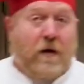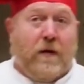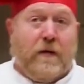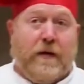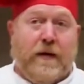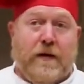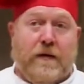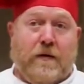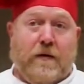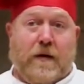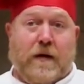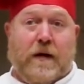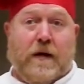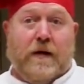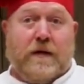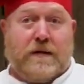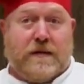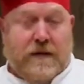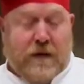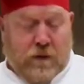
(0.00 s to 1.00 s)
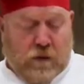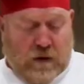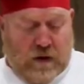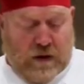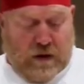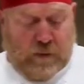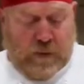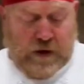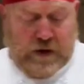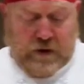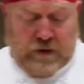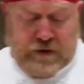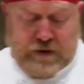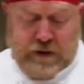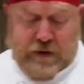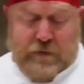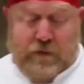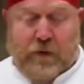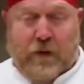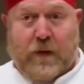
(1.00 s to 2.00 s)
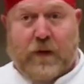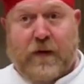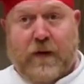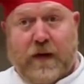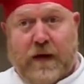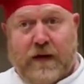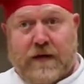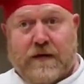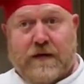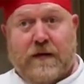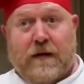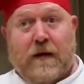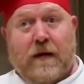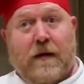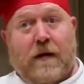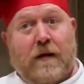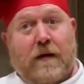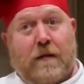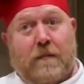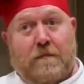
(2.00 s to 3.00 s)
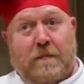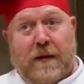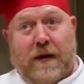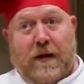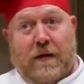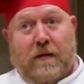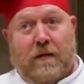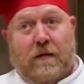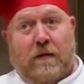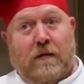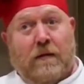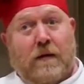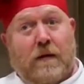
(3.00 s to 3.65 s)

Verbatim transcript: all the ingredients that we're gonna be using for this meal,